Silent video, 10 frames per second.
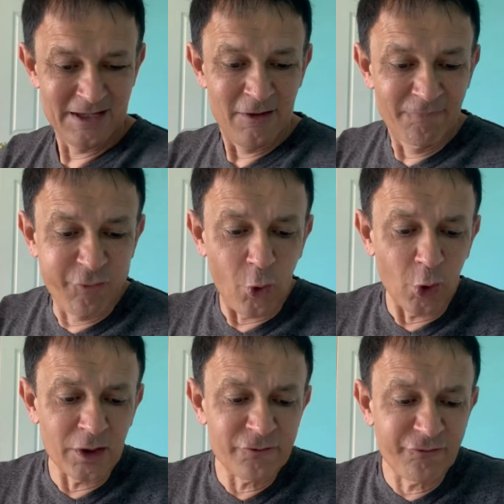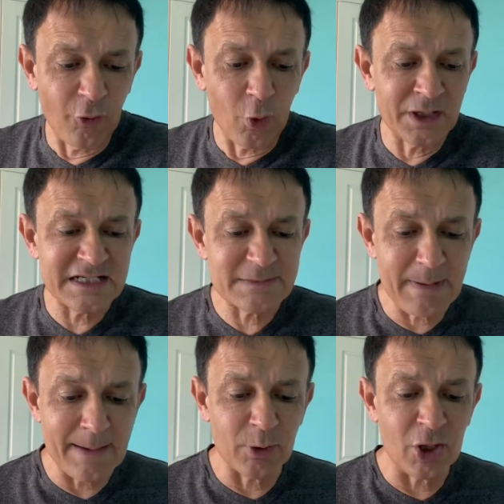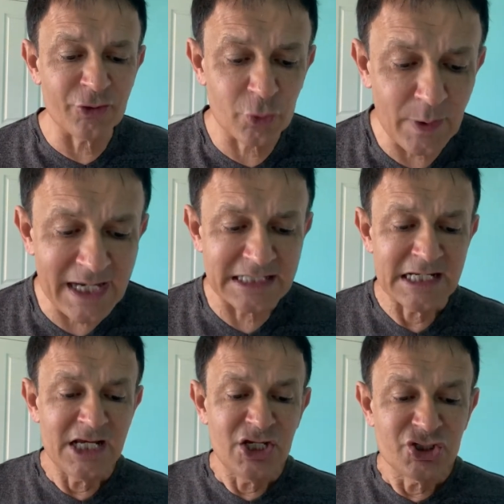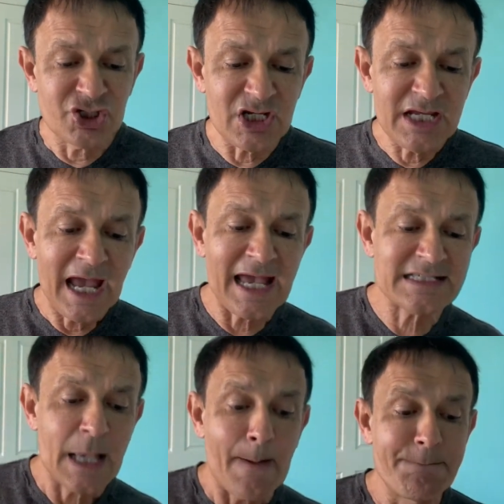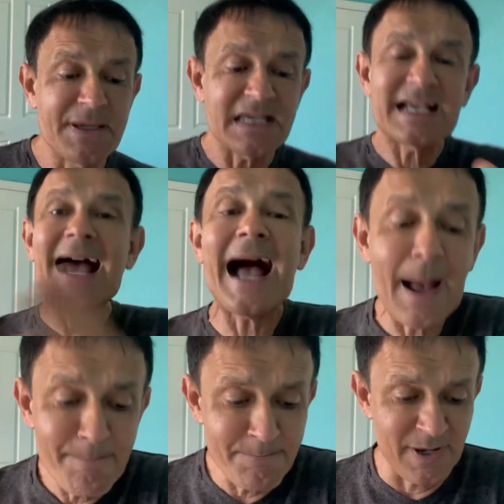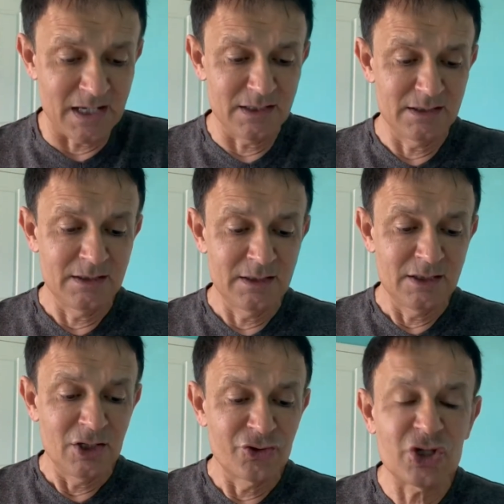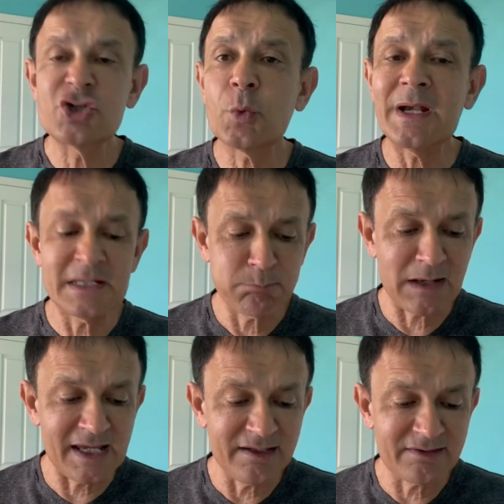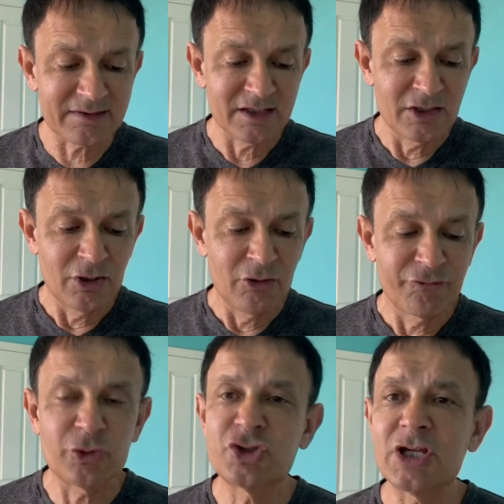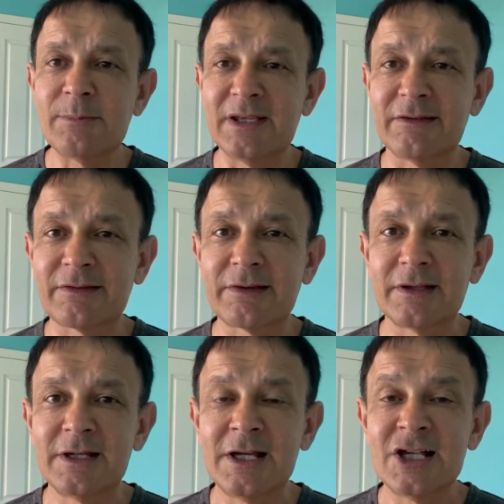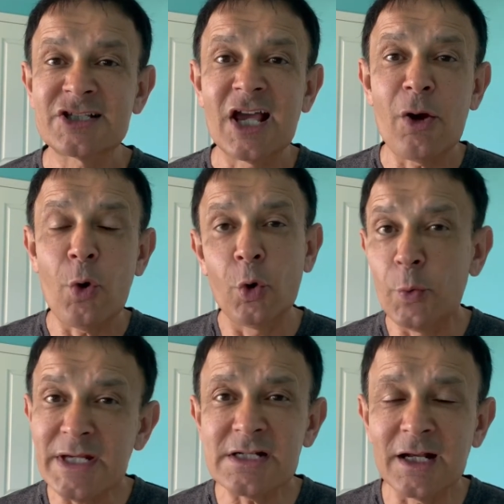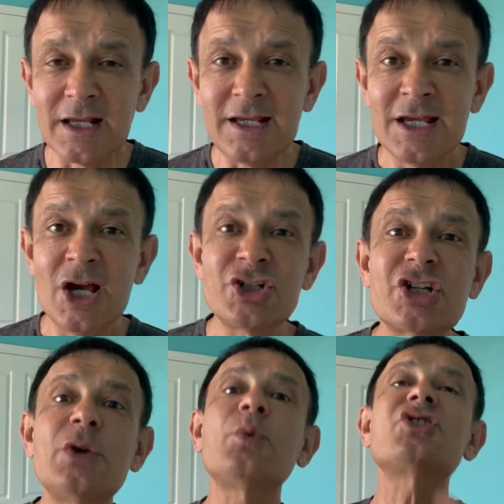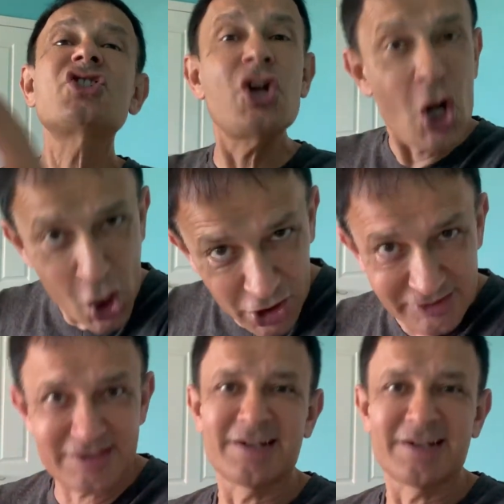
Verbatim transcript: Fallen, fallen is Babylon the Great. She has become the dwelling place for demons. So originally she was not